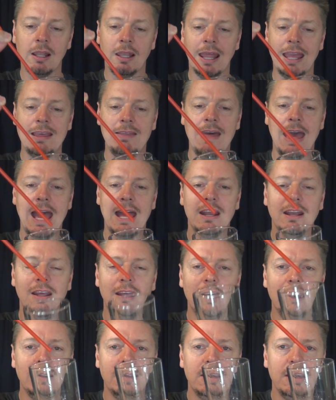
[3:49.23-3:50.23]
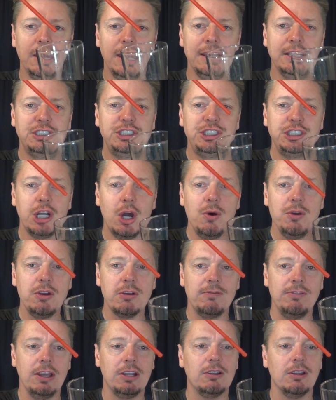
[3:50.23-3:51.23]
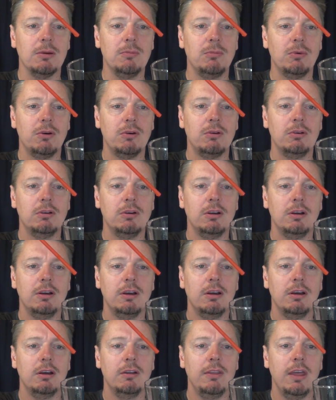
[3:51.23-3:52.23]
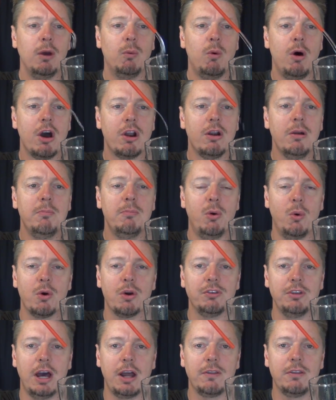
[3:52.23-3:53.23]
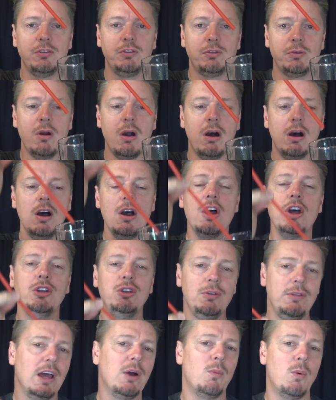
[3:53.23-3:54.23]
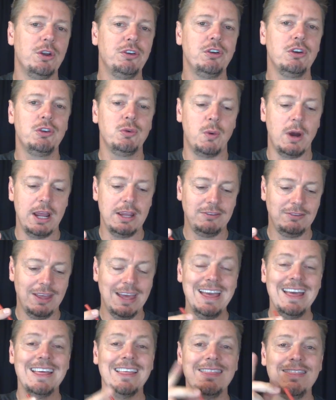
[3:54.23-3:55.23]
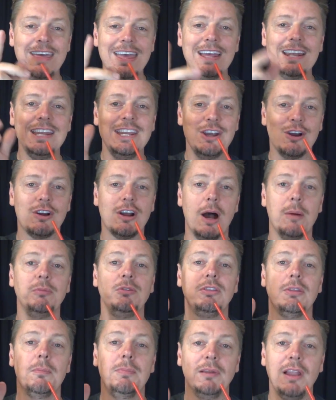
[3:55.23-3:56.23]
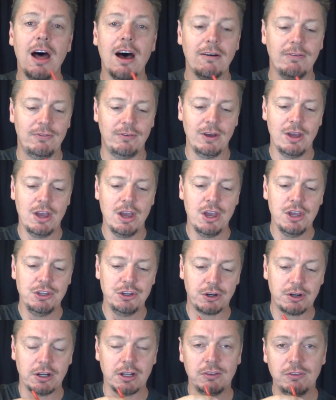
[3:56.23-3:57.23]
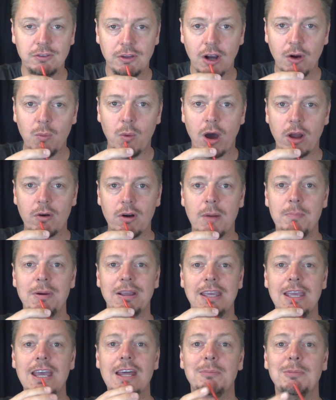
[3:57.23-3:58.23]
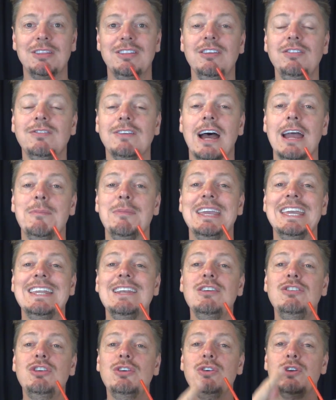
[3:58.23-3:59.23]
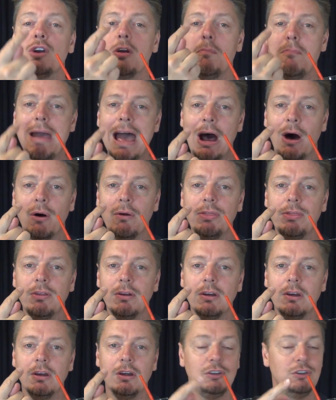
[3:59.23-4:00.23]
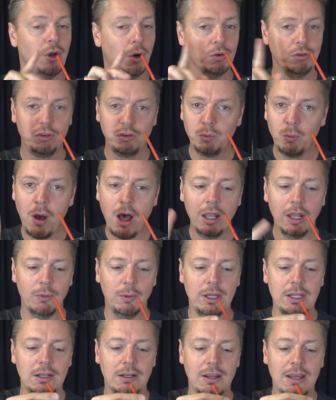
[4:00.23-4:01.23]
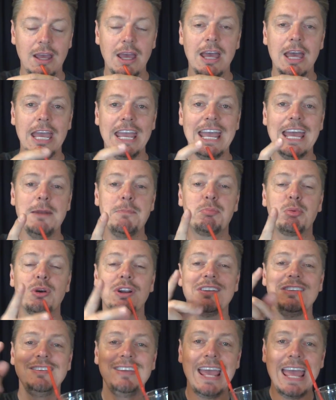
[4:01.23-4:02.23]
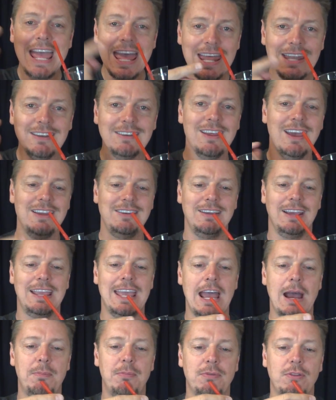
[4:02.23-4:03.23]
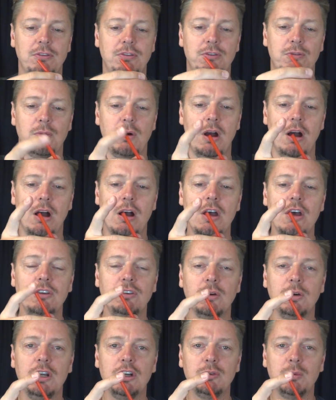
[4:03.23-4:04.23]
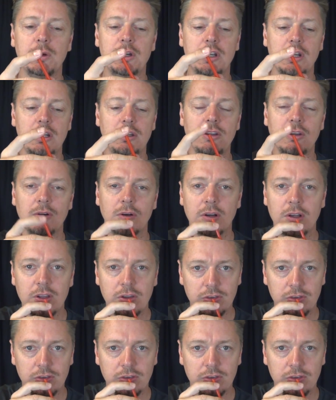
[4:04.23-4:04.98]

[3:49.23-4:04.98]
Like that. And show your victim that water pours out of the straw. Do that once or twice, then here comes the bluff. You're gonna suck water up again, but this time into your mouth, don't swallow it, and pretend to cap the straw. So here's what you're gonna do.